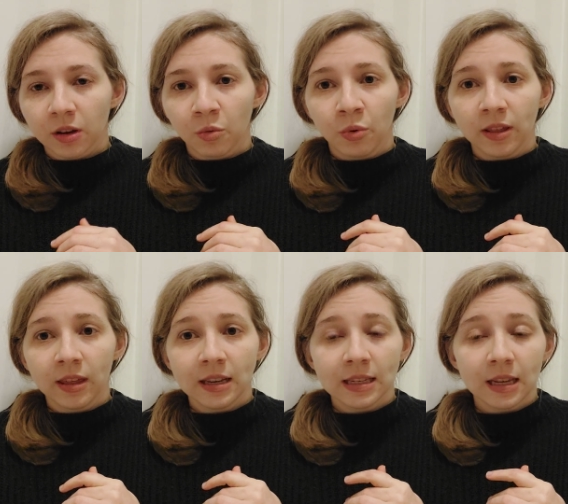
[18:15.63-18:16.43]
with
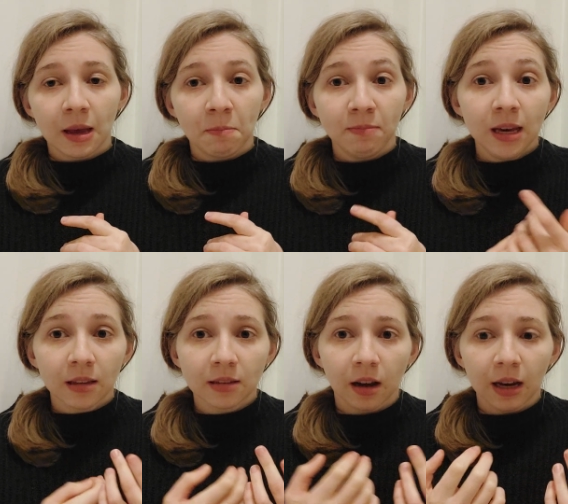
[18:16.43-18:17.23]
his meal
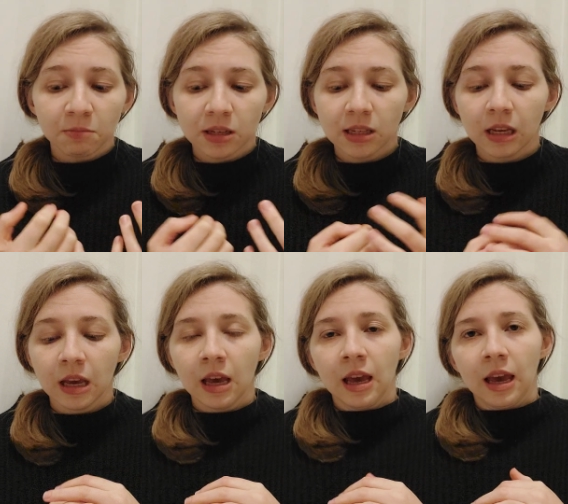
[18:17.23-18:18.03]
times.
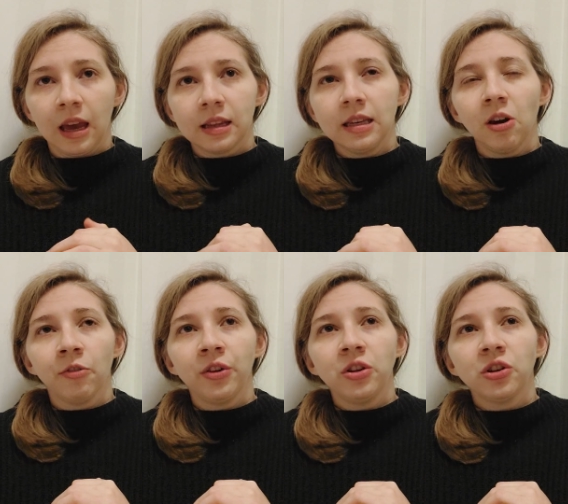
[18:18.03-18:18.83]
And he
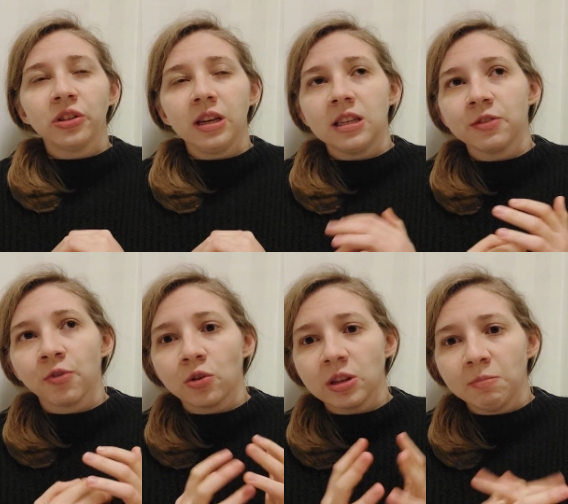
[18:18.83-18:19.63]
often just eats
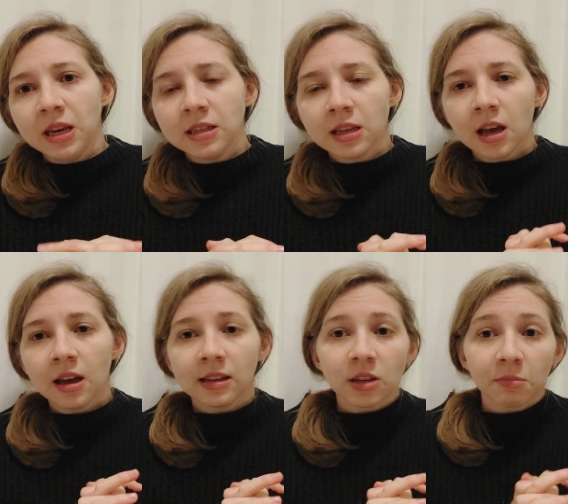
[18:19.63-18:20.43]
frozen pizza,
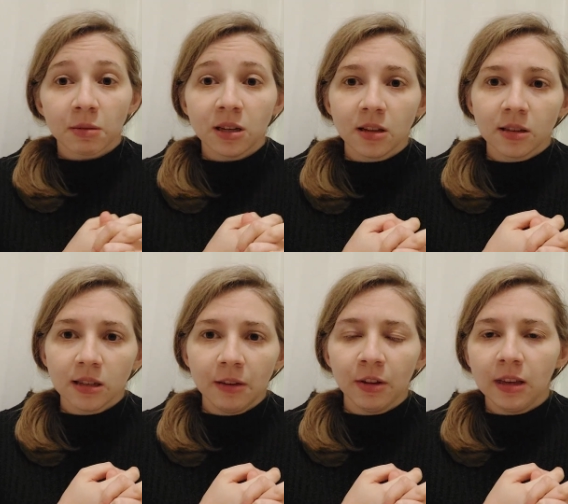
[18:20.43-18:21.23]
and sometimes he doesn't
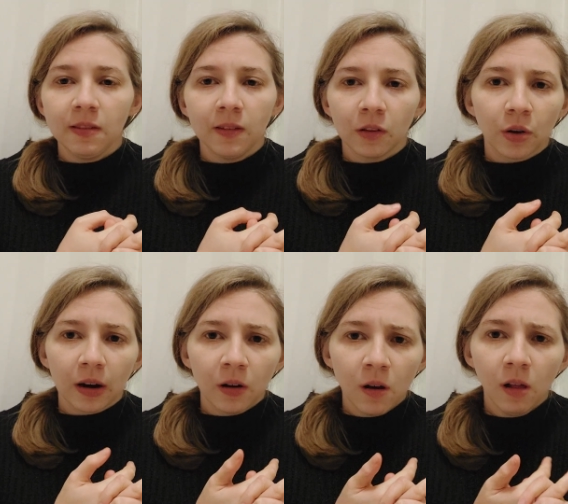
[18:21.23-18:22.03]
even eat dinner at
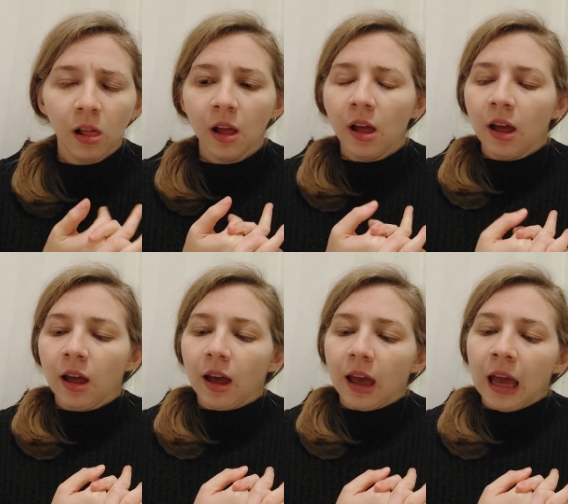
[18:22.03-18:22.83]
all.
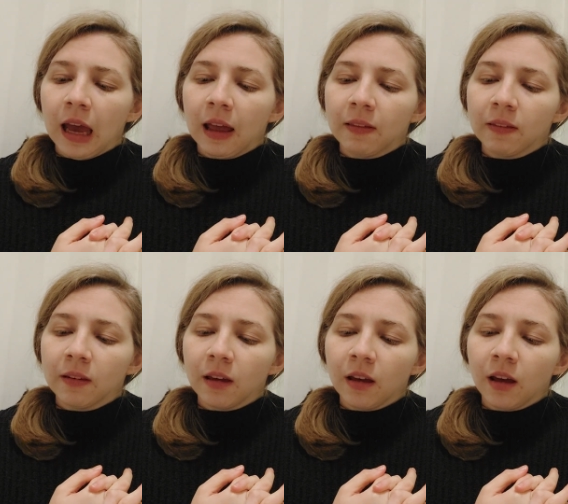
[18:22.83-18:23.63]
And
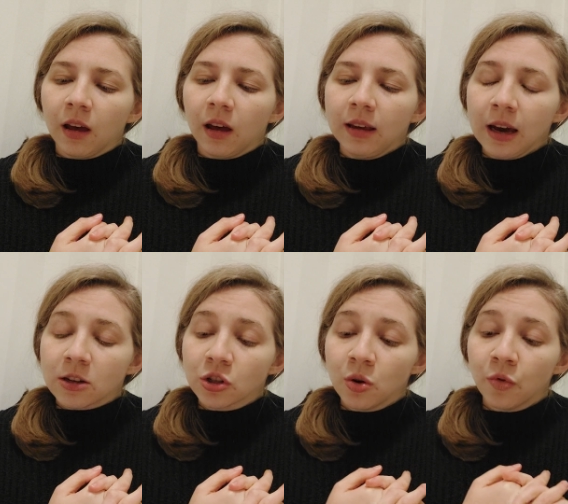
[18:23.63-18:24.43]

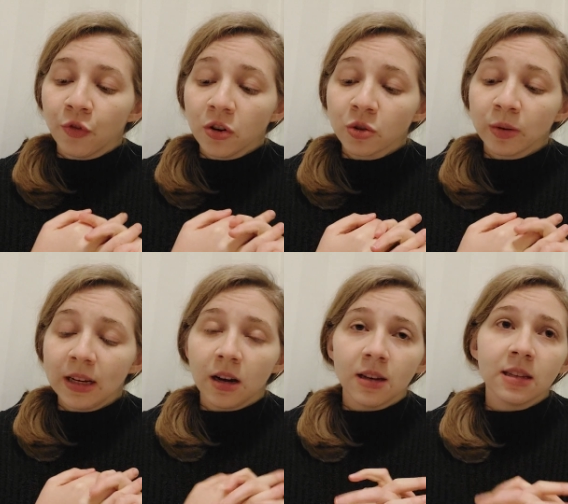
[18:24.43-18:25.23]
so first what he
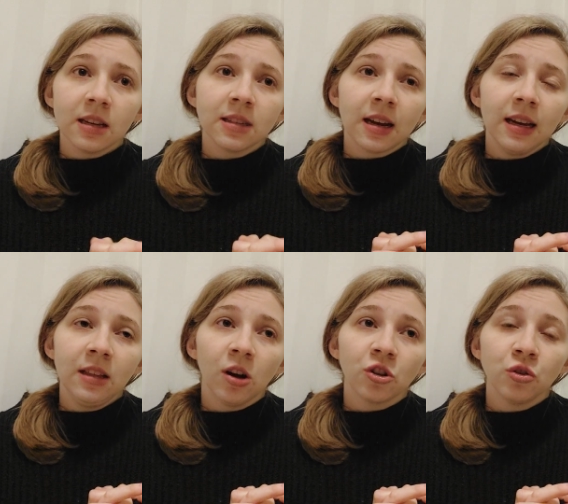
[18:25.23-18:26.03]
does is that he
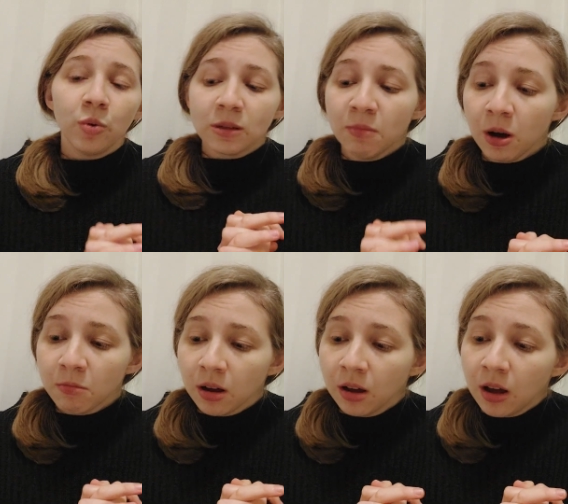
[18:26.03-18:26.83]
talks to his
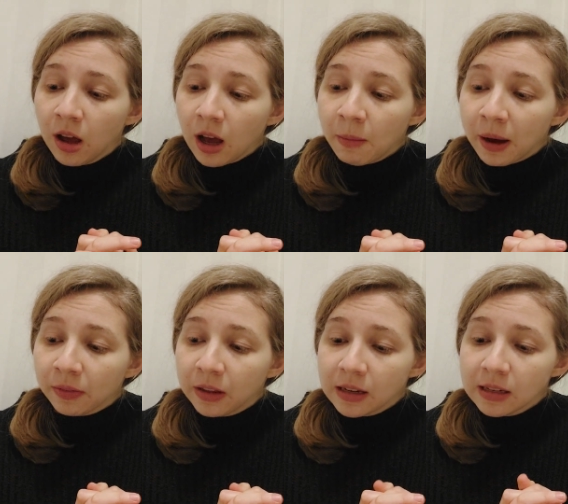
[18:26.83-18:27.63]
mom about
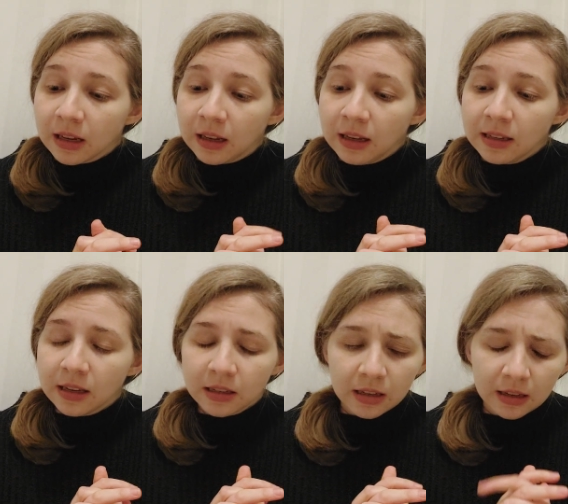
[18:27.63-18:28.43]
this, and he
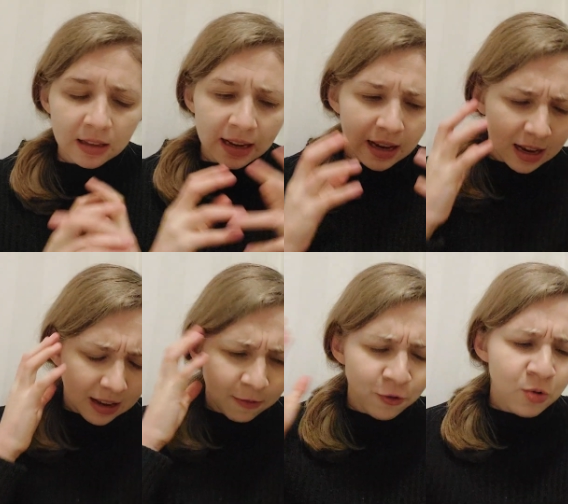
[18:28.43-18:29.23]
says,
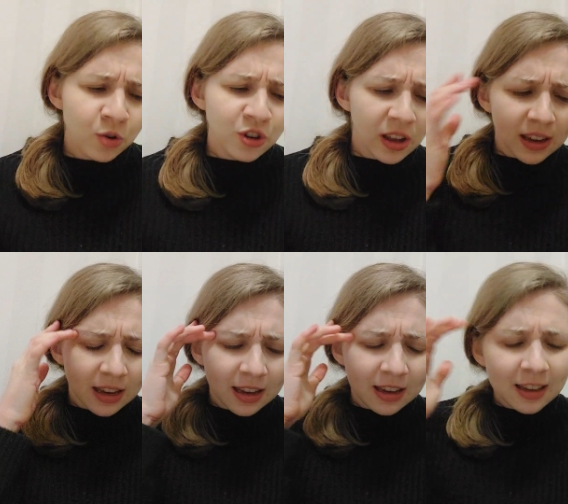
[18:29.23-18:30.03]
food,
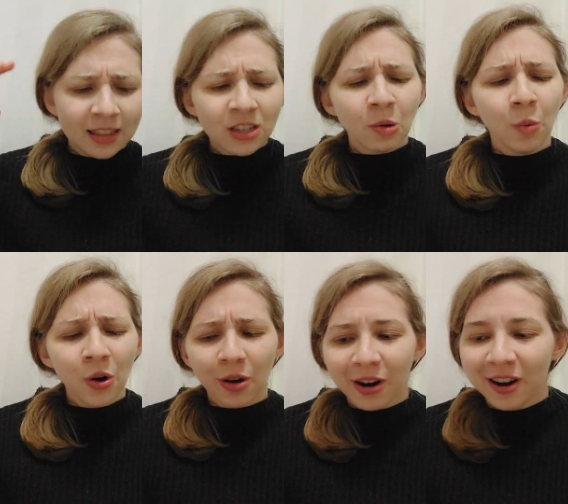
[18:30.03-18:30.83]
it doesn't
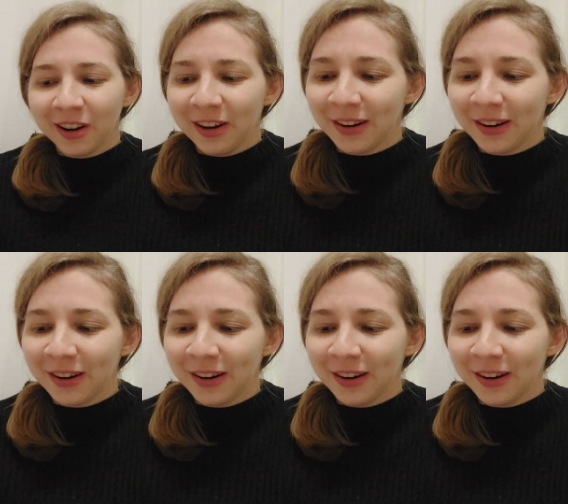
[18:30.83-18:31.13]
work,